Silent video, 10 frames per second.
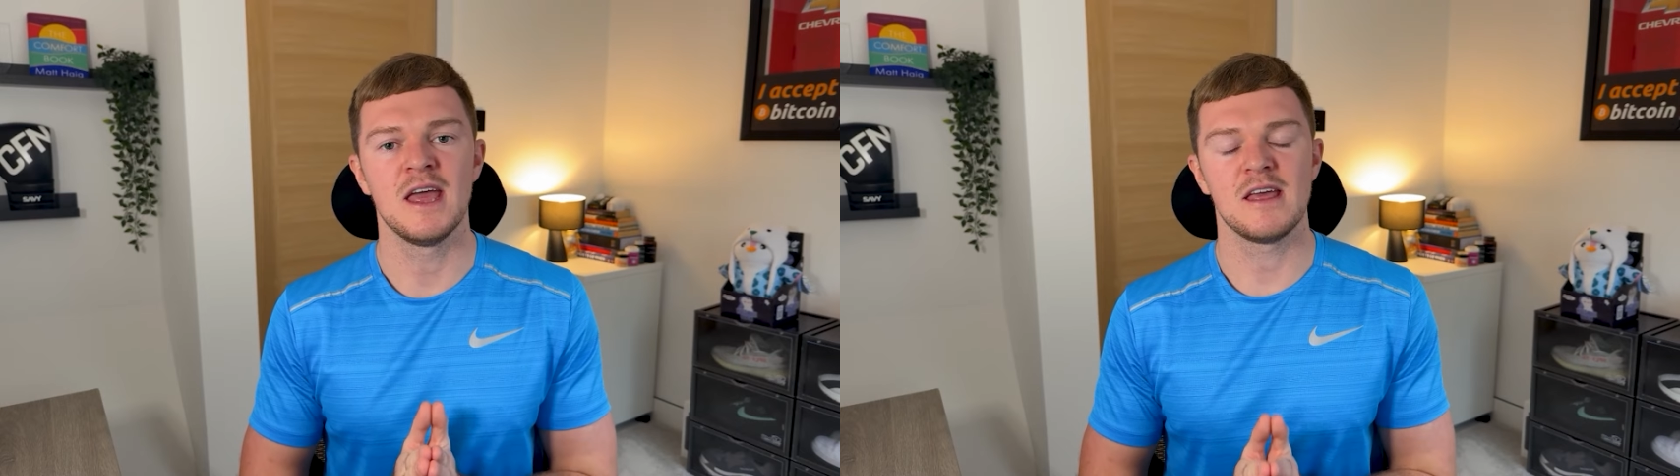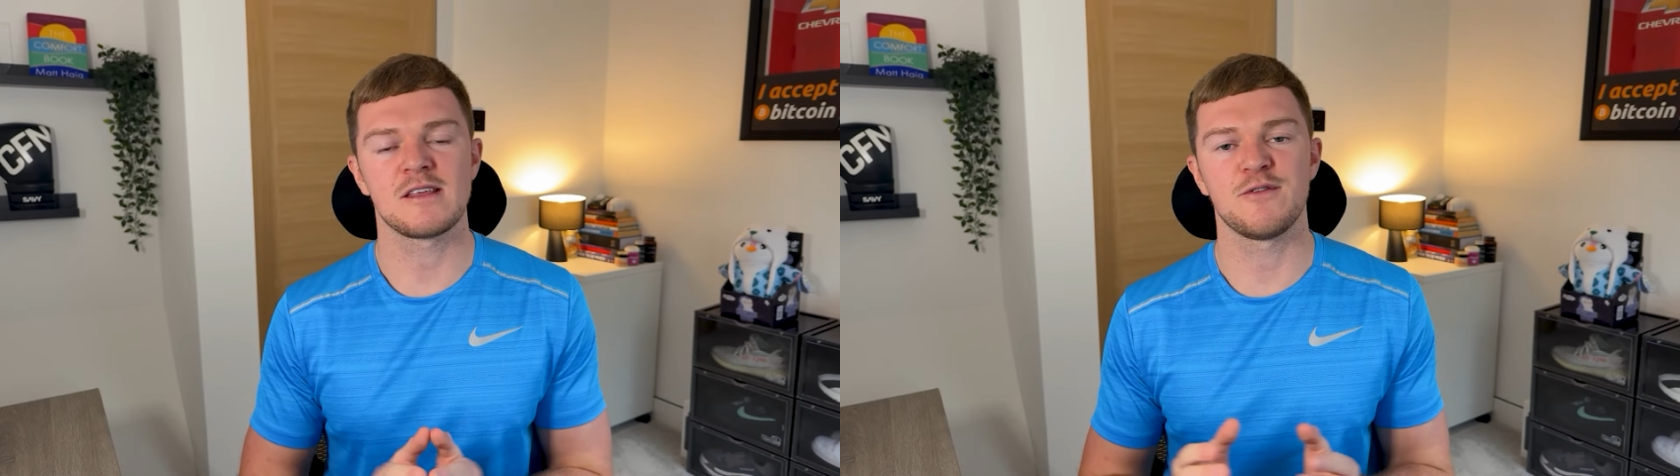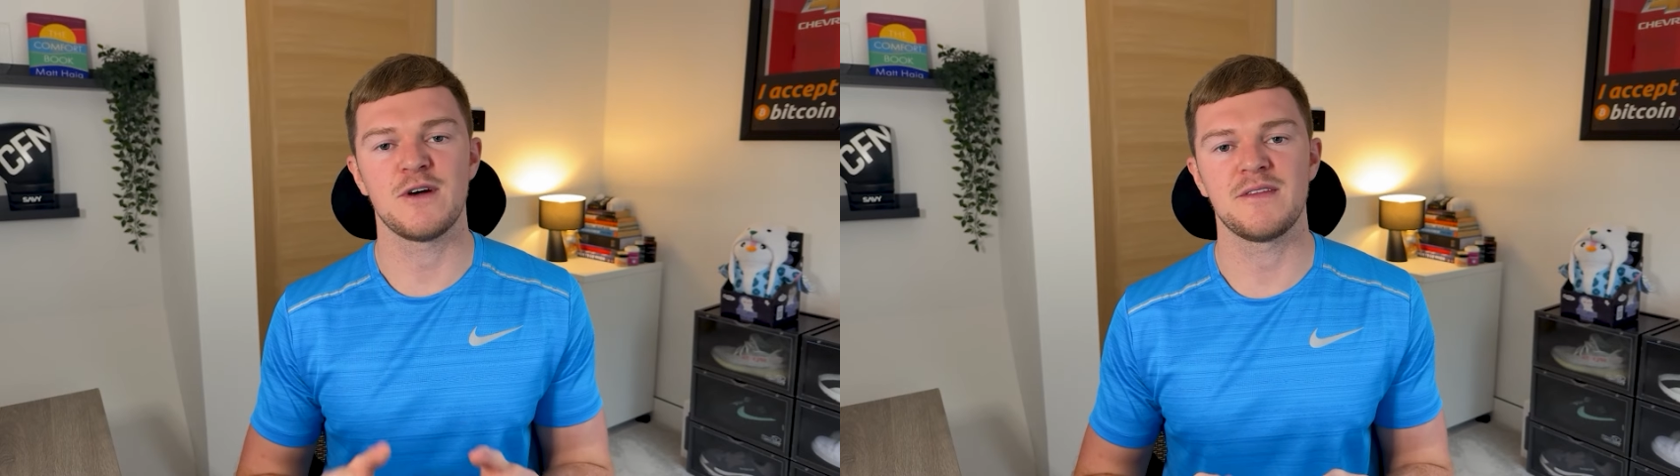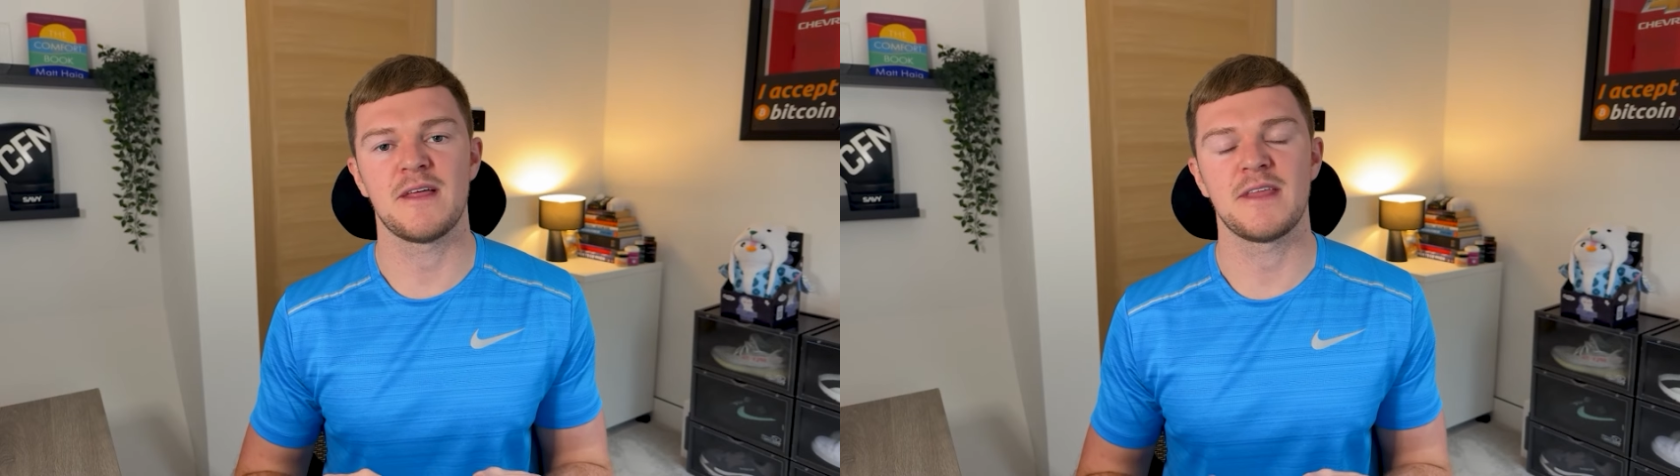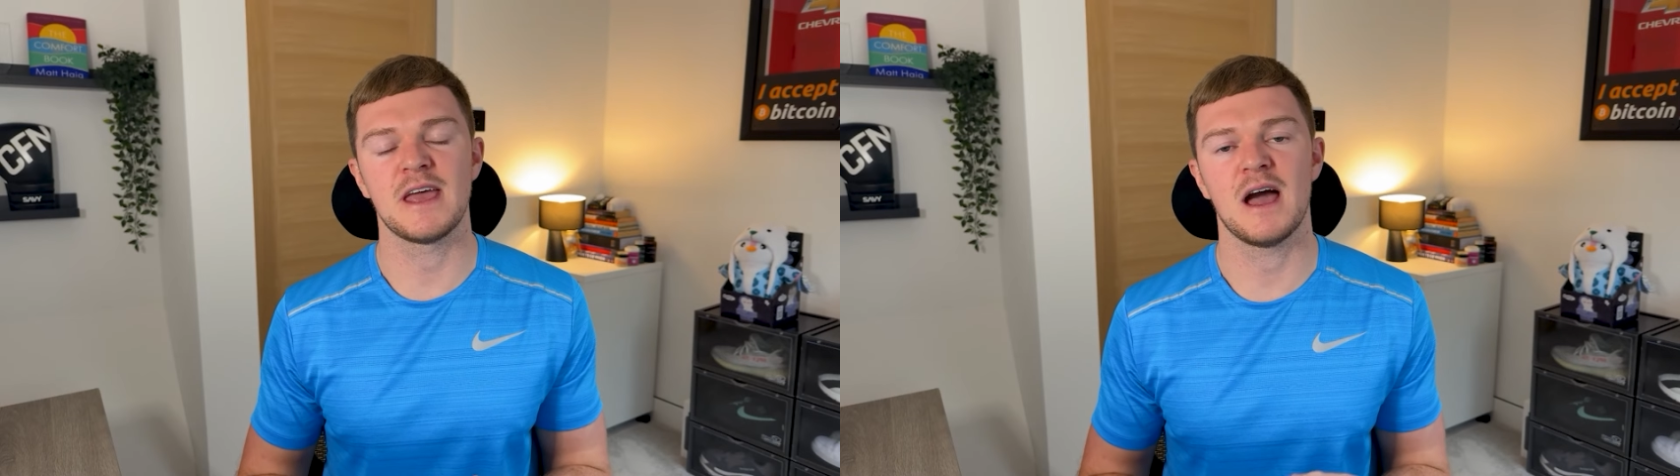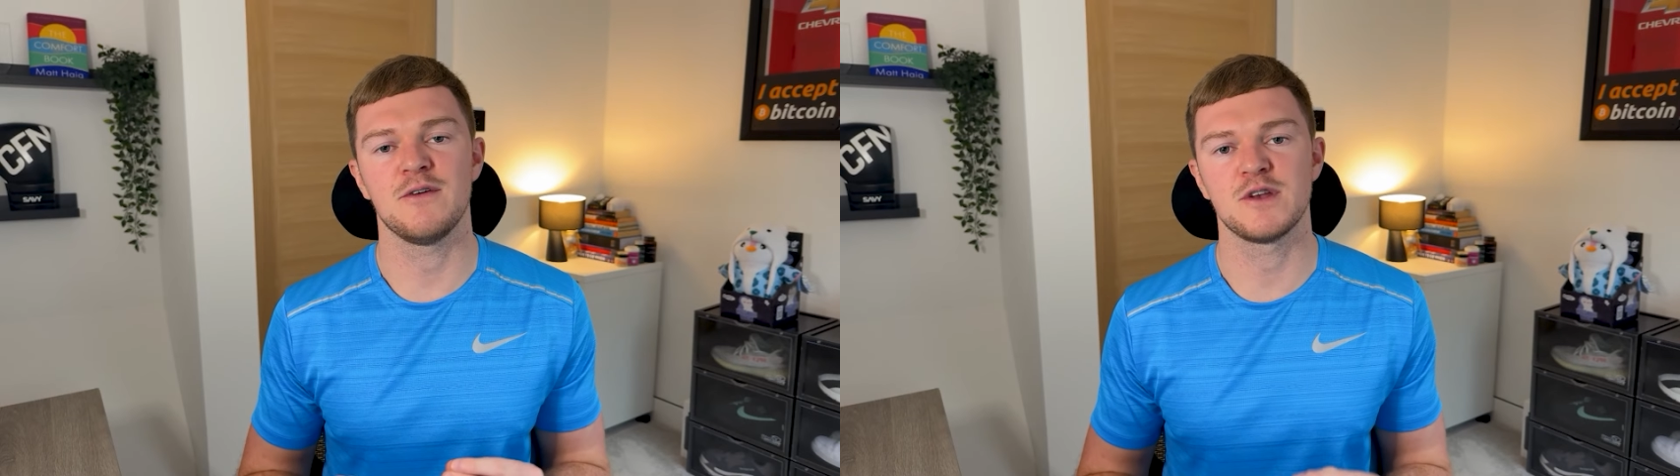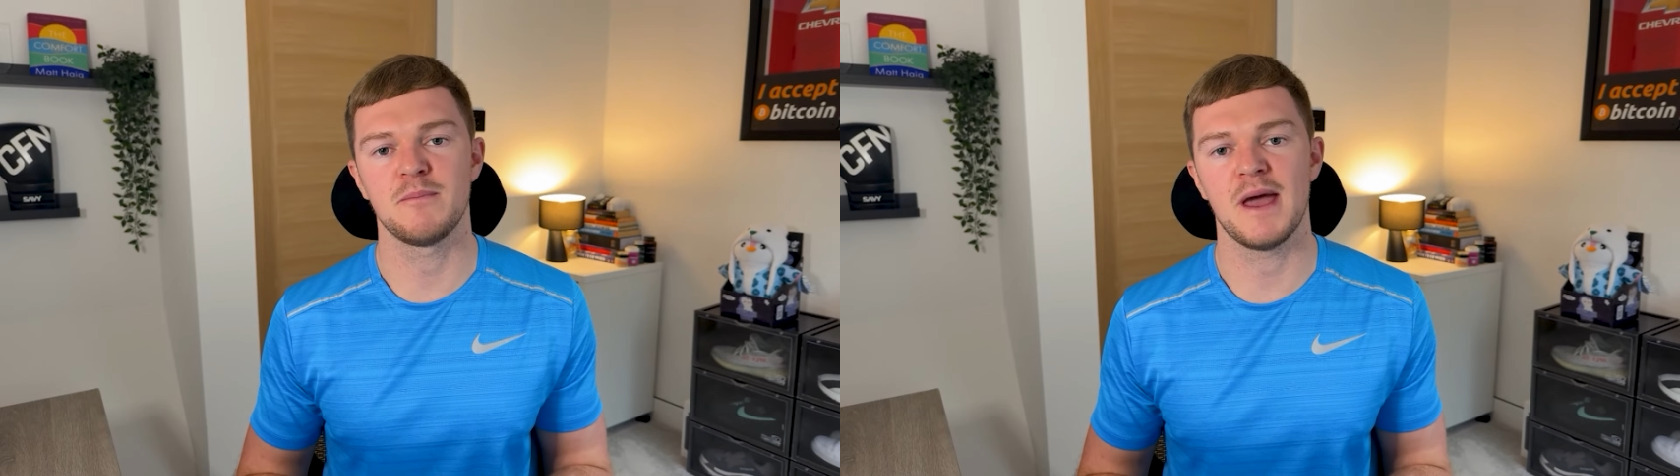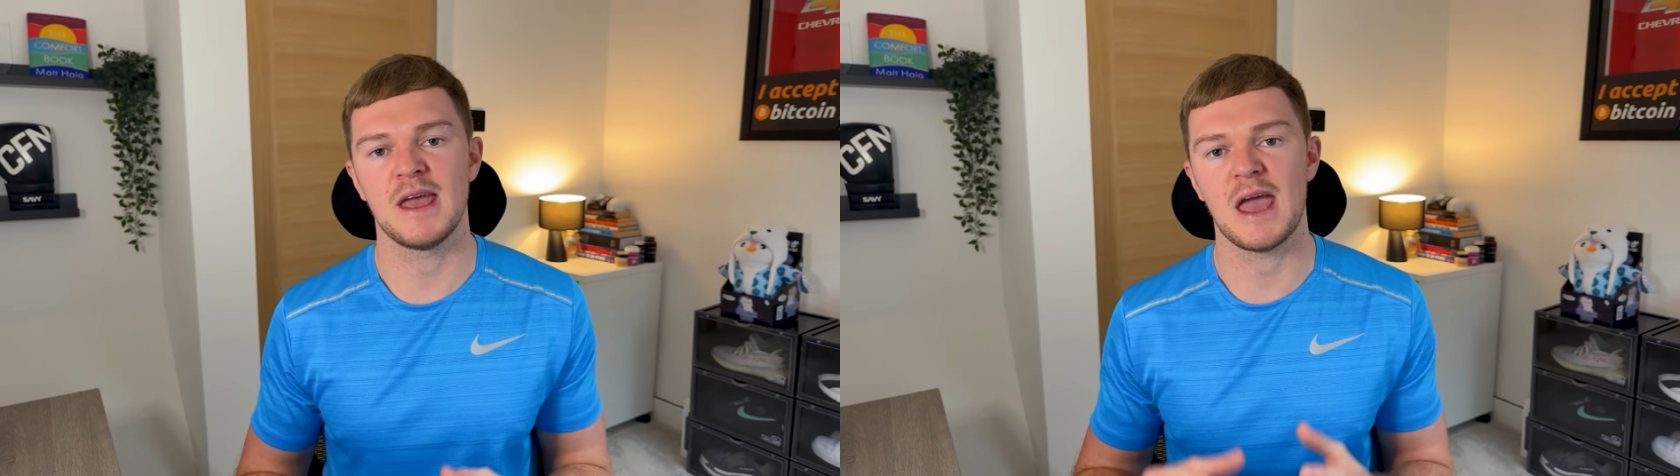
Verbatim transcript: is the fact that they have to pay